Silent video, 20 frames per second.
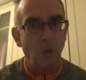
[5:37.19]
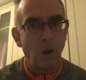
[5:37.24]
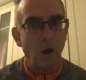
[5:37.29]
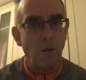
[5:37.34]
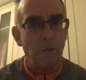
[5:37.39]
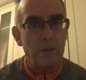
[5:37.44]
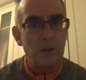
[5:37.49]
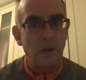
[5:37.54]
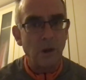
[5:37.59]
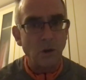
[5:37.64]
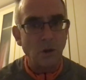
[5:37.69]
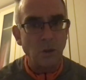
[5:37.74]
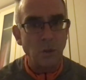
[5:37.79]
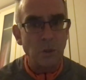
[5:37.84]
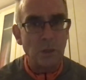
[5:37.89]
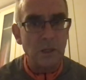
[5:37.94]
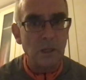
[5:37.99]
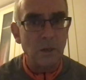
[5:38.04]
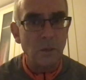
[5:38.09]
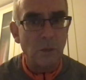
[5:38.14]
how many hours
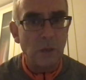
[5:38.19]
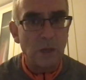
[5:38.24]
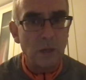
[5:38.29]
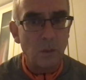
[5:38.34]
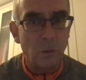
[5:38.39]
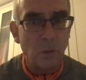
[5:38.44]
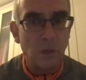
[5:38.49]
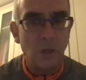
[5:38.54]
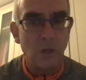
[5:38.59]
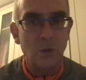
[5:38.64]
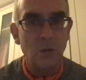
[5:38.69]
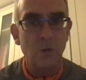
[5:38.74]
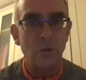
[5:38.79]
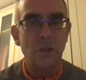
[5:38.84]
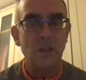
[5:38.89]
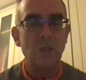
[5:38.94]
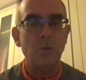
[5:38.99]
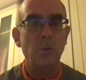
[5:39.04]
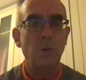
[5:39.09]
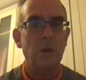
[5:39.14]
we can do
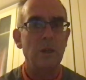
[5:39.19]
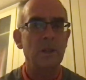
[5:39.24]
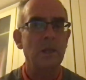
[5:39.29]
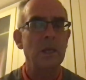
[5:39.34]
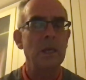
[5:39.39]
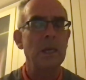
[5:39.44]
this with.